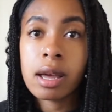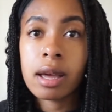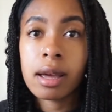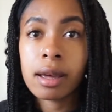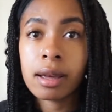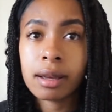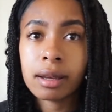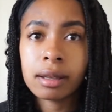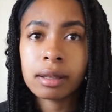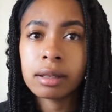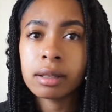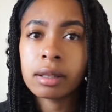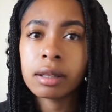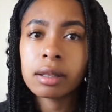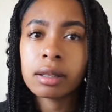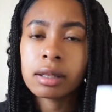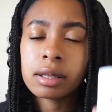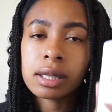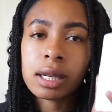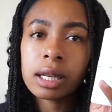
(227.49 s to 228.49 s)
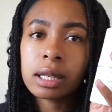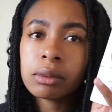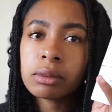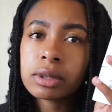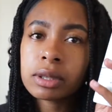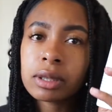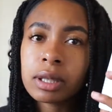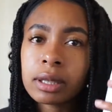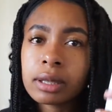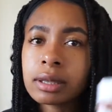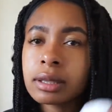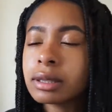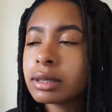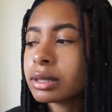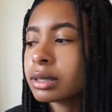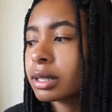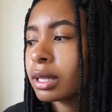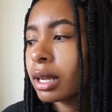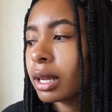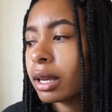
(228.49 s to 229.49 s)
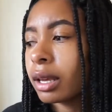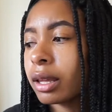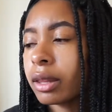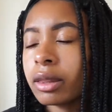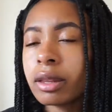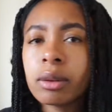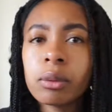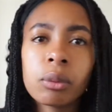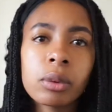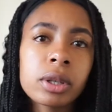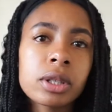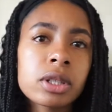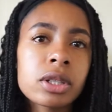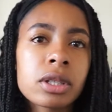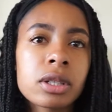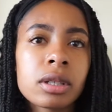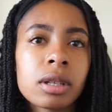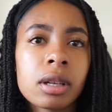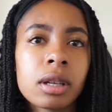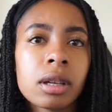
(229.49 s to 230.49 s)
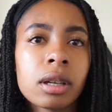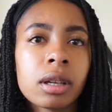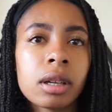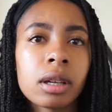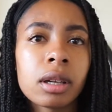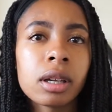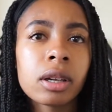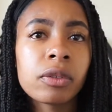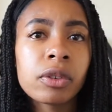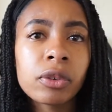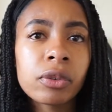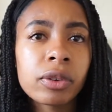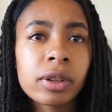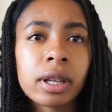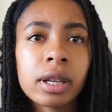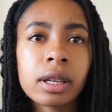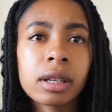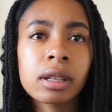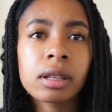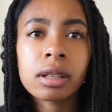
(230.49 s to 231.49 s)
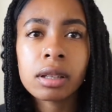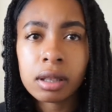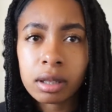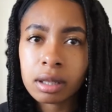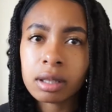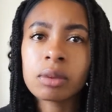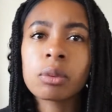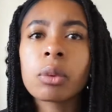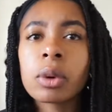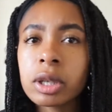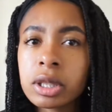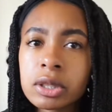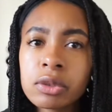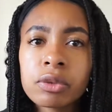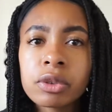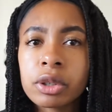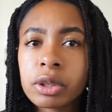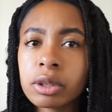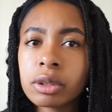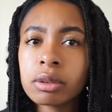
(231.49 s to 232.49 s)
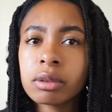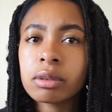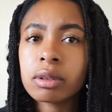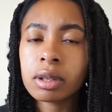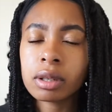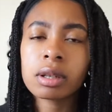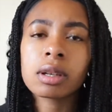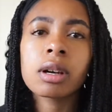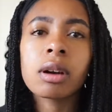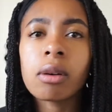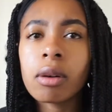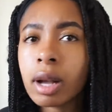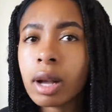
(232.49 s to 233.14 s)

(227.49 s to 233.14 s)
And the tiny ones are like this. And then once, if you feel like it works for you, then go